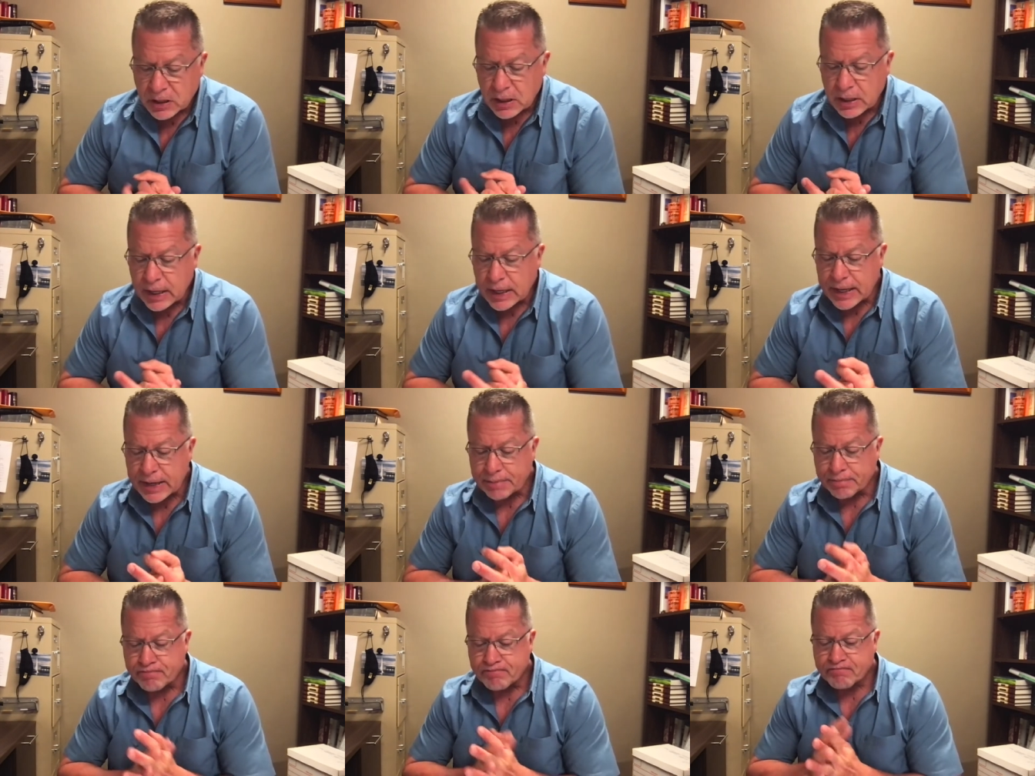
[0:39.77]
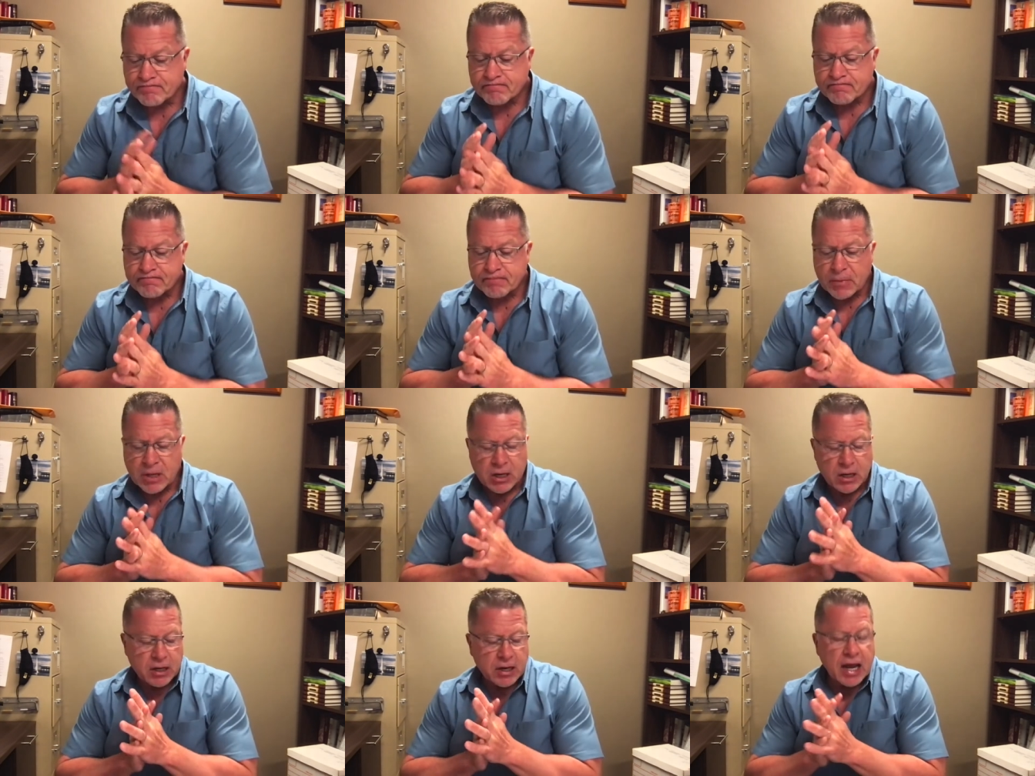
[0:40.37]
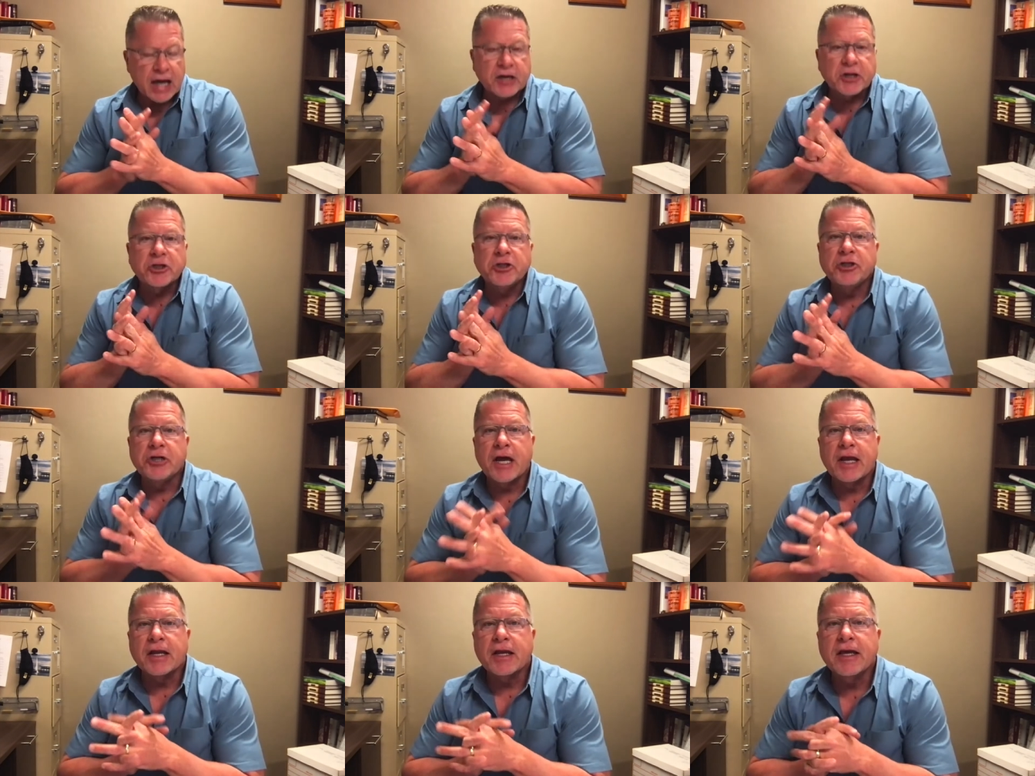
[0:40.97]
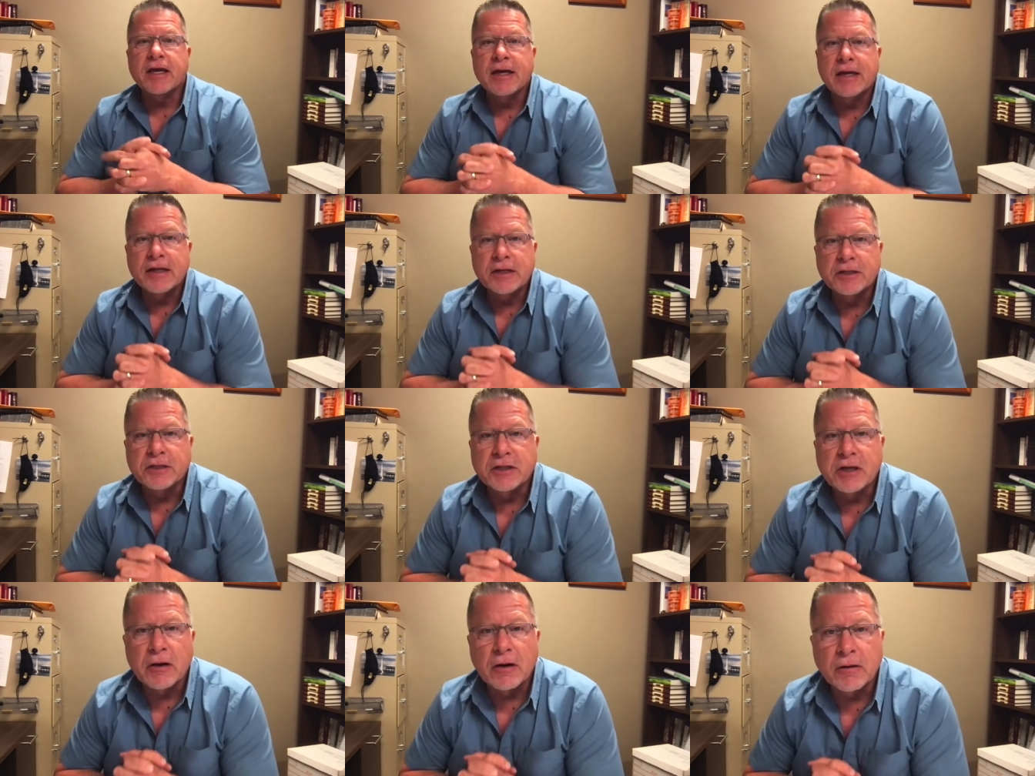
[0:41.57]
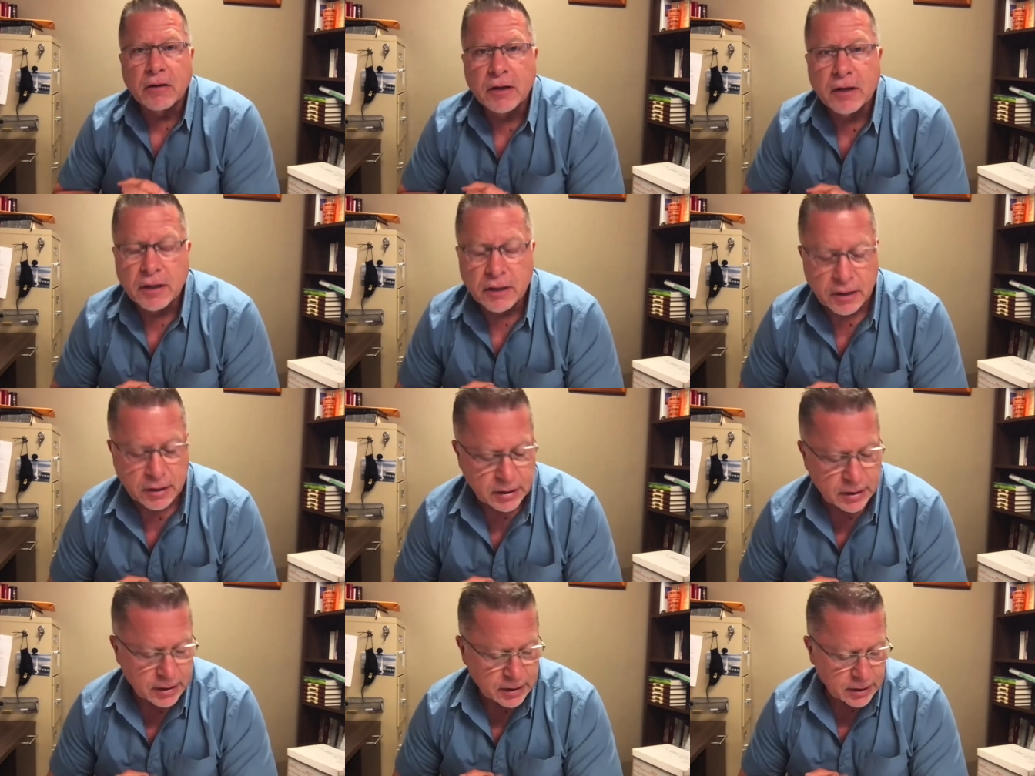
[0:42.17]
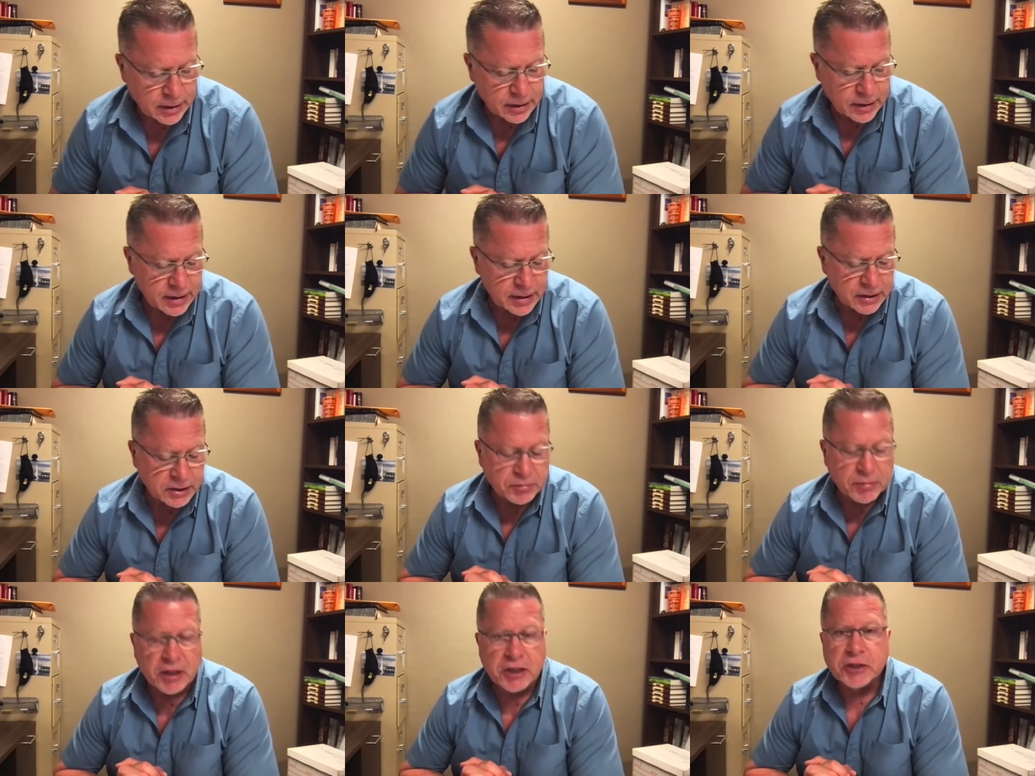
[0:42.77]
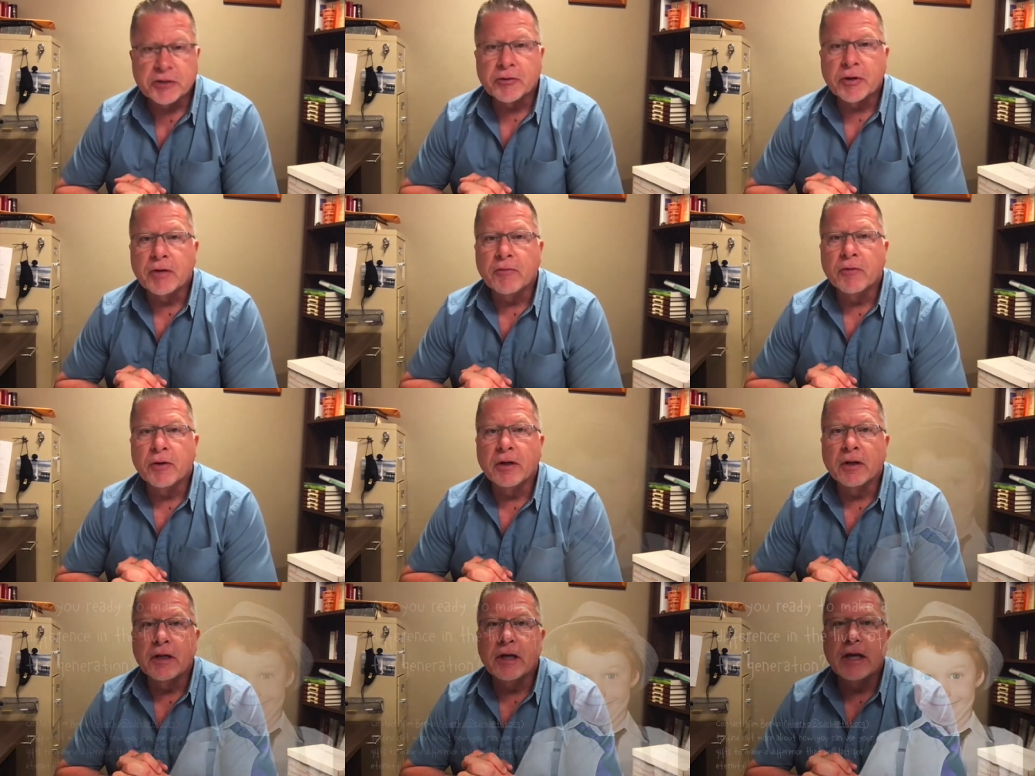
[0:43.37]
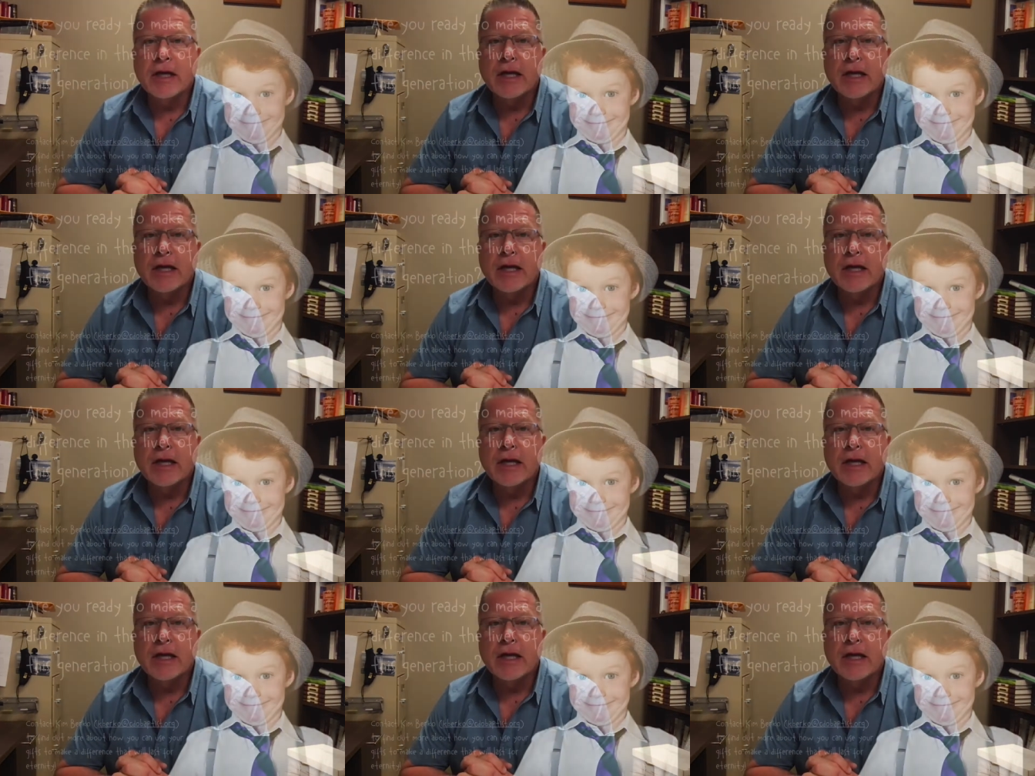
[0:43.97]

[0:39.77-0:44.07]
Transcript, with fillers: Um, next Gen Kids, our kids ministry really